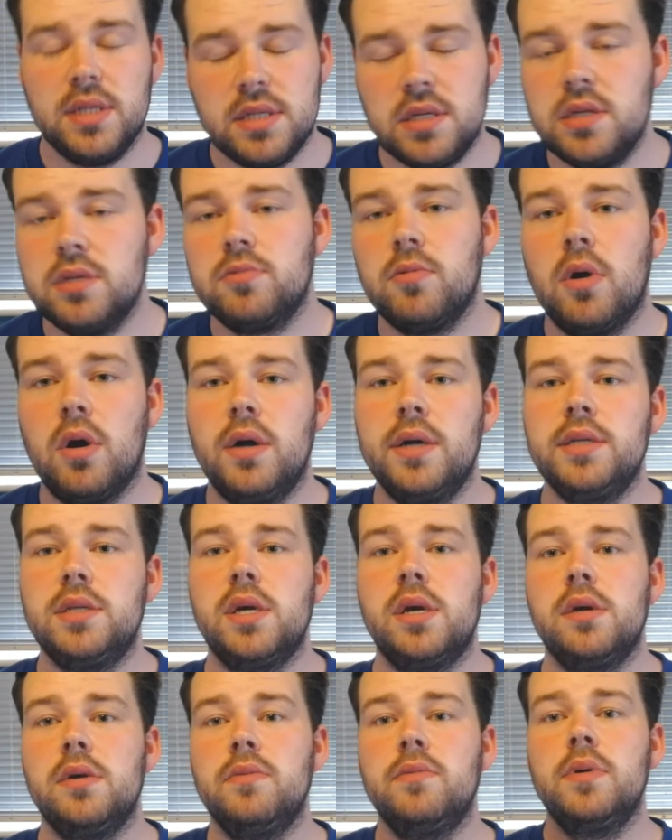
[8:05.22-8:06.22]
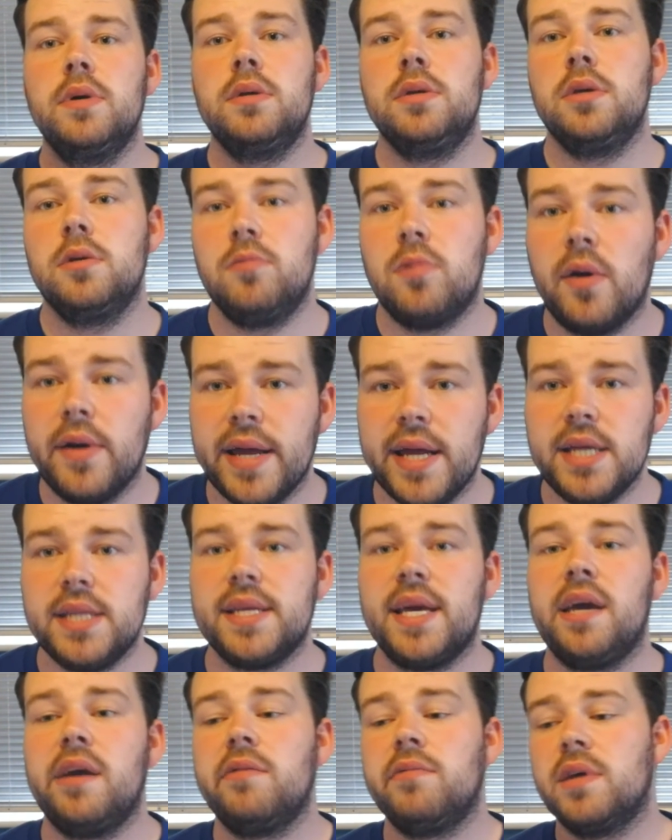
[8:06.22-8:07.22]
this is what I do. You write it
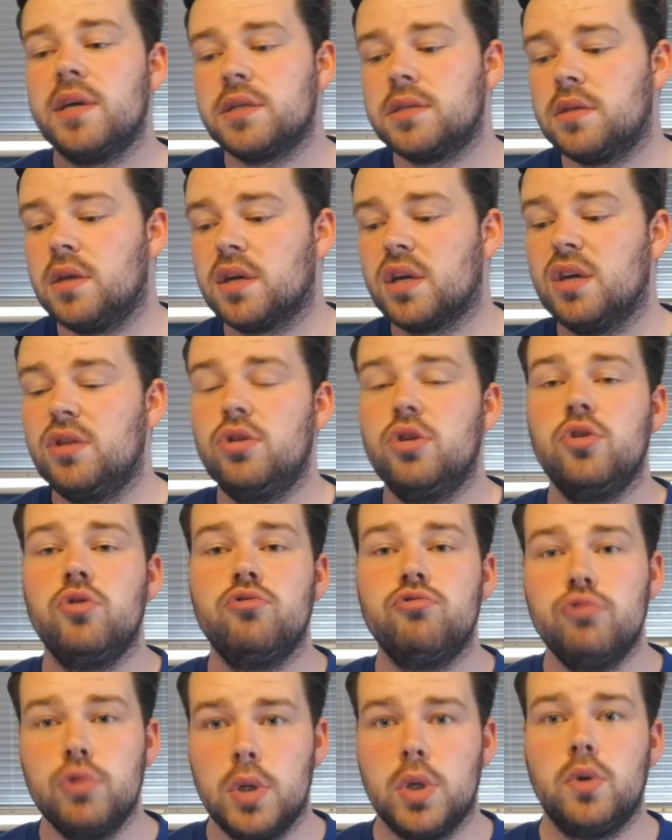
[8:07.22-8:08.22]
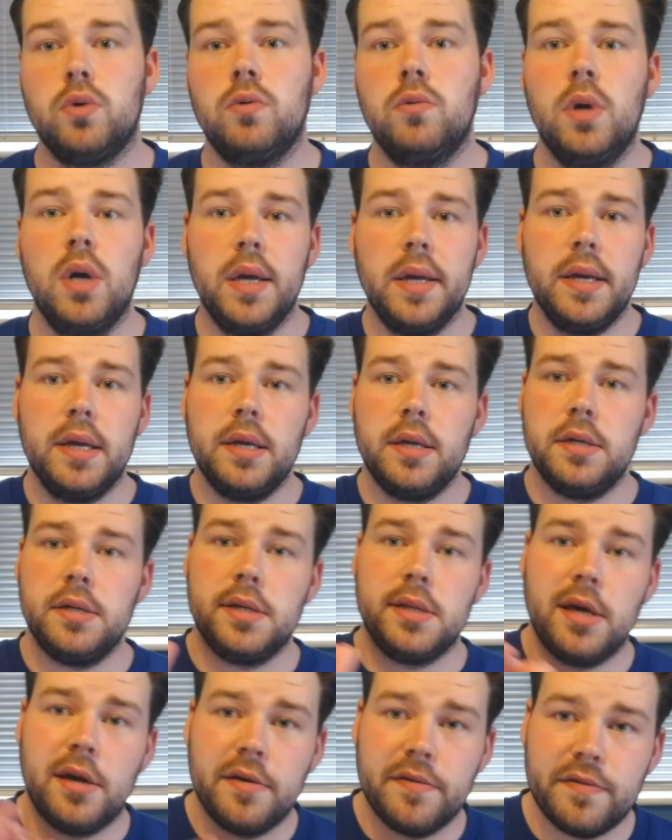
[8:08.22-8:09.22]
down. That's like a new rule. You
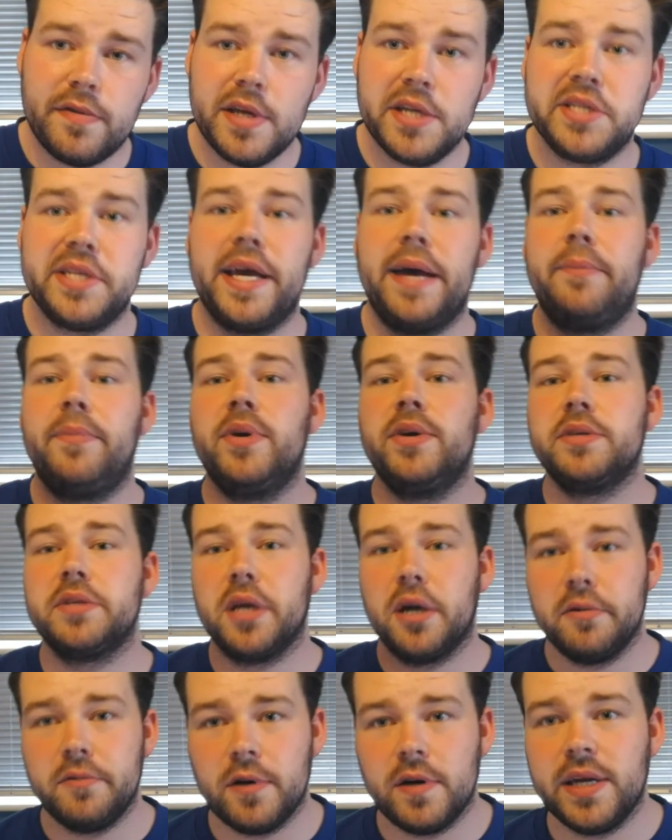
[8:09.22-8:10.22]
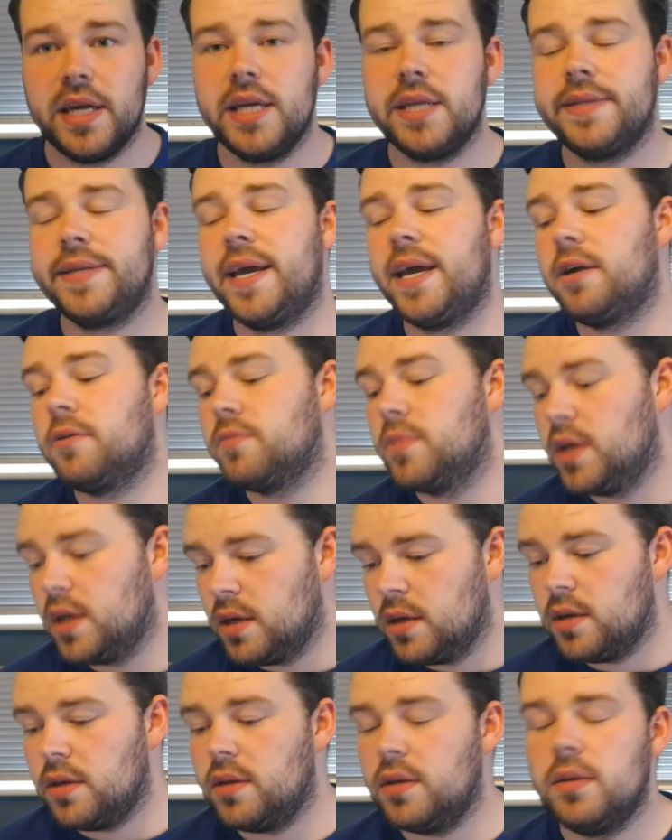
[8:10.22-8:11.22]
know, if this happens, I write it down.
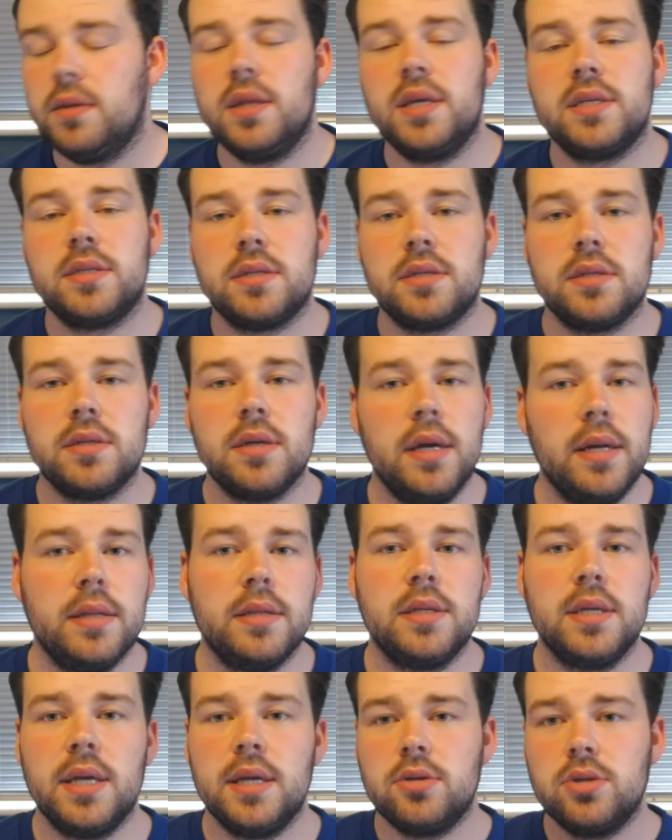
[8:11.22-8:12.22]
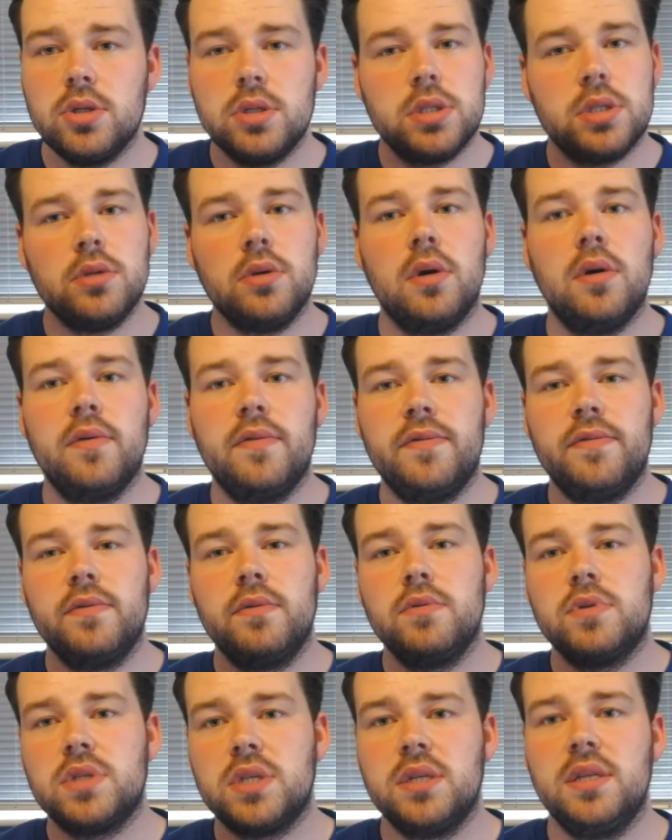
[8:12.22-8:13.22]
And it just sort of
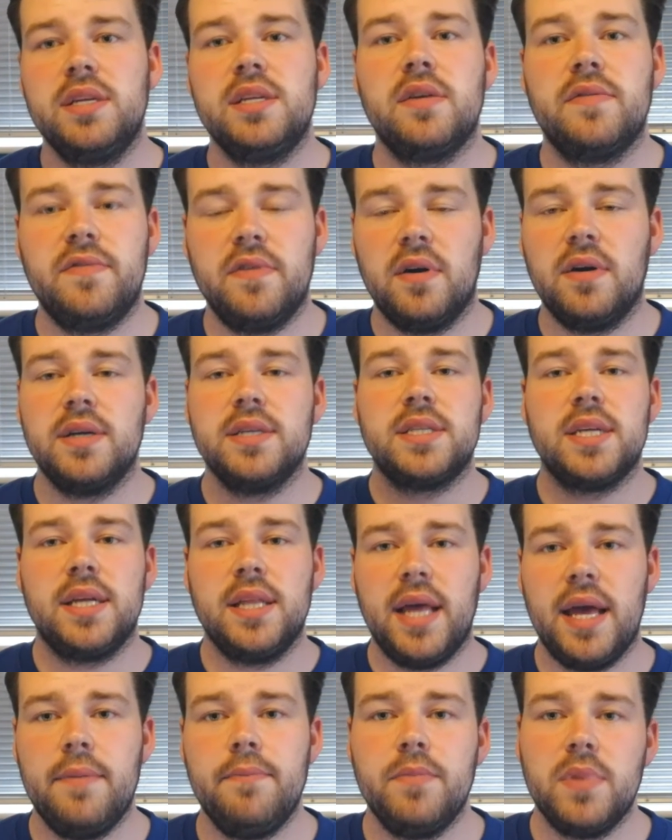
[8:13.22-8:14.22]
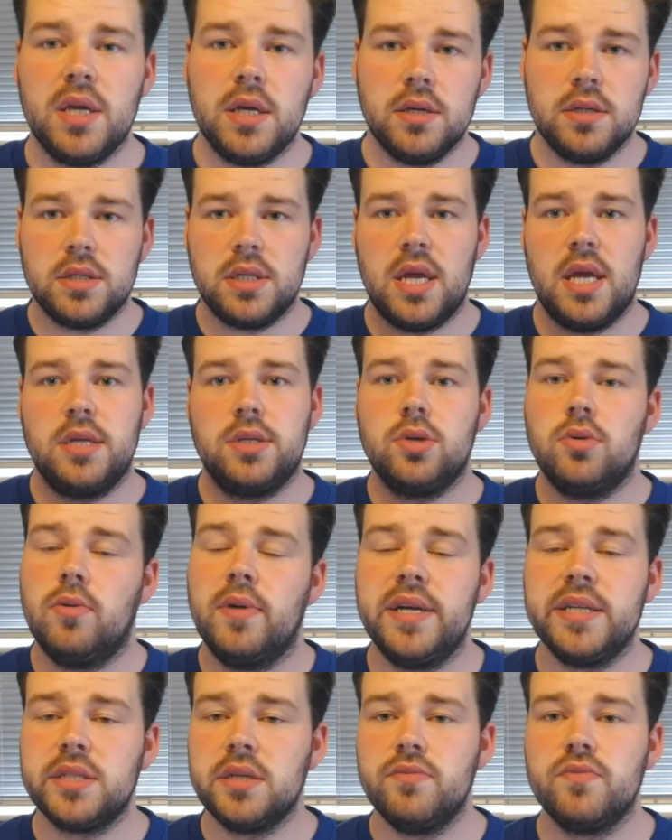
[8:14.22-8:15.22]
solidifies it then, because it's
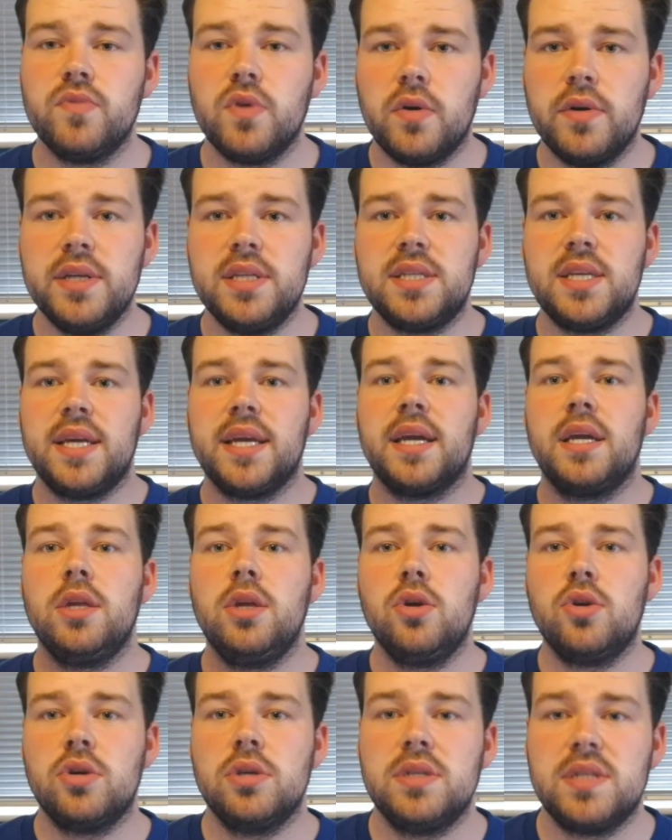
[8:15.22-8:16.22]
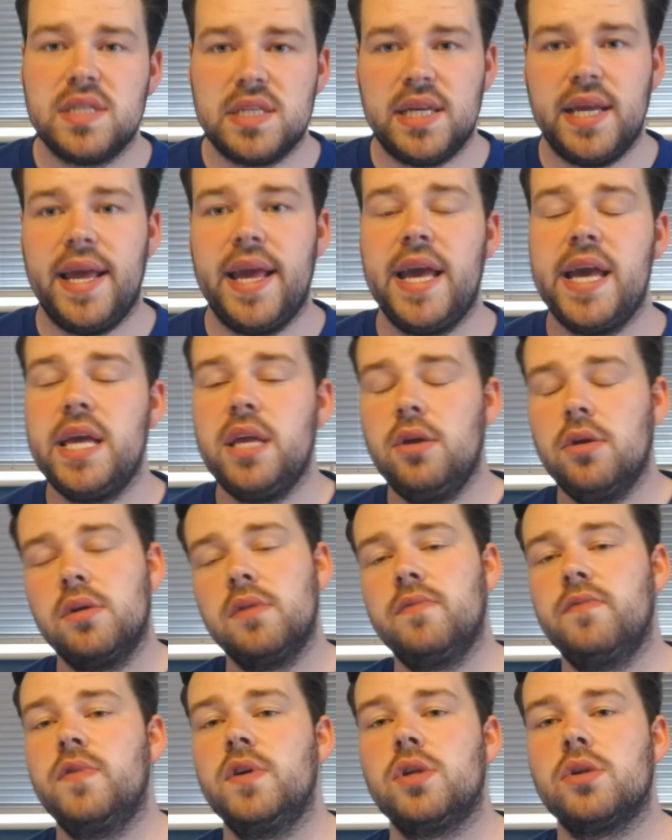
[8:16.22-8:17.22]
always in writing and you can see it, you
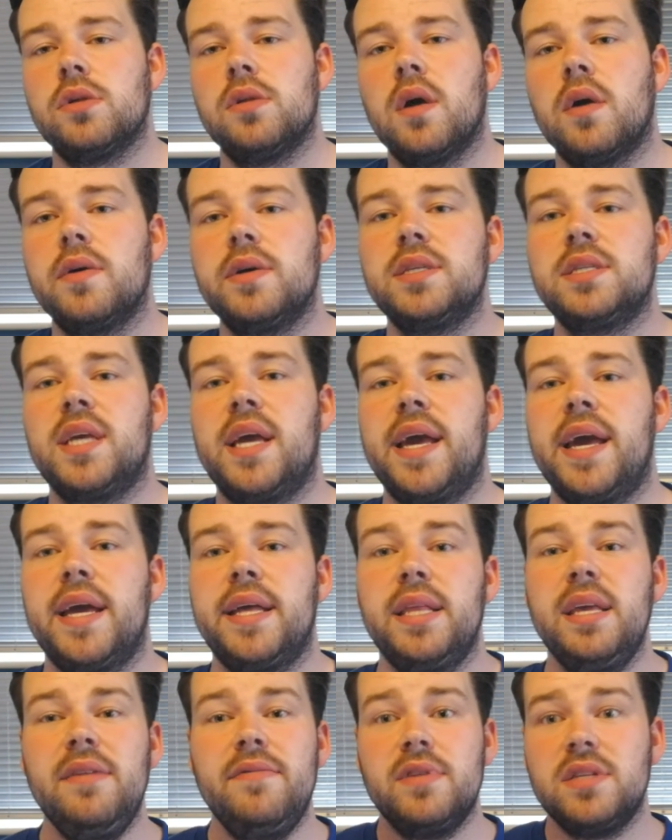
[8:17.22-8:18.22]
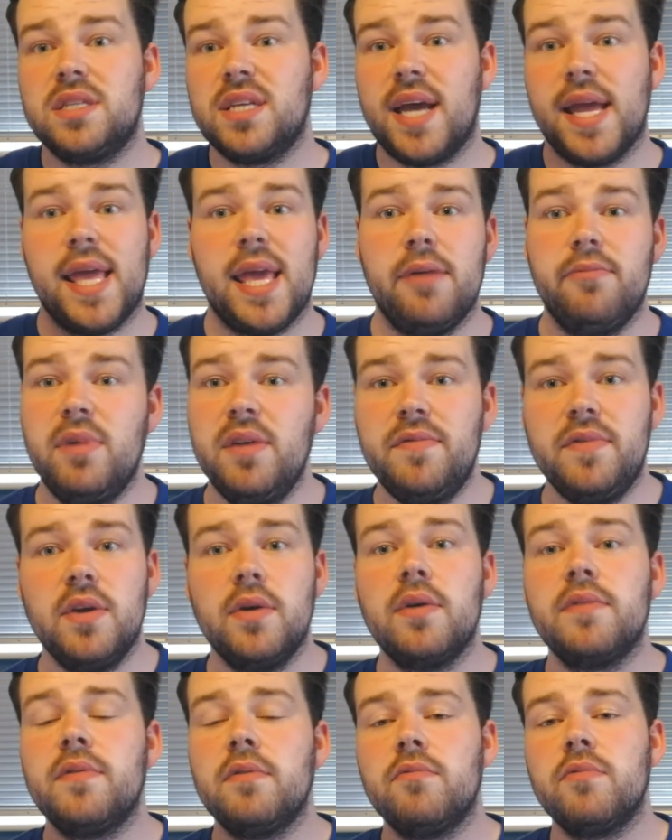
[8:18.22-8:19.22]
can visualize it, and even take it with
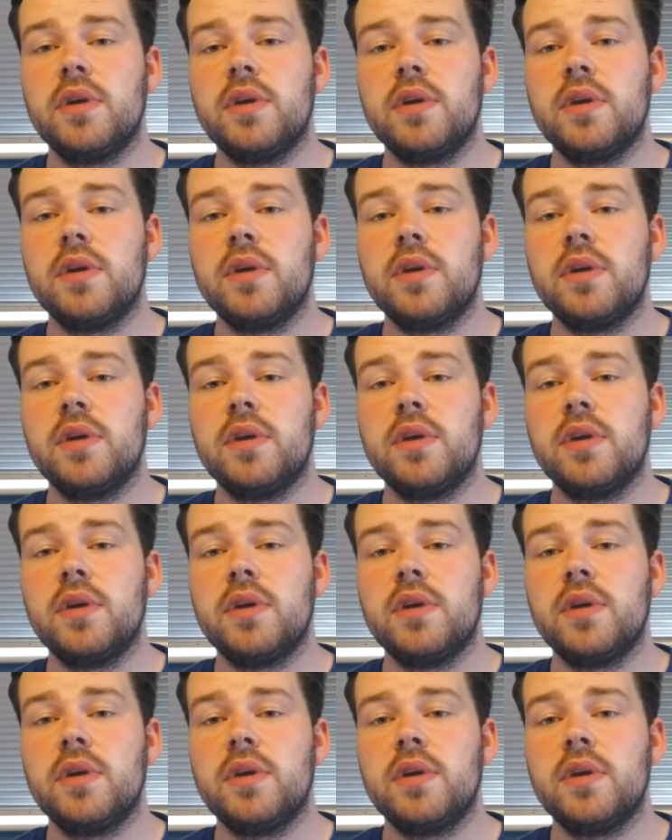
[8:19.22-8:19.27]
you if it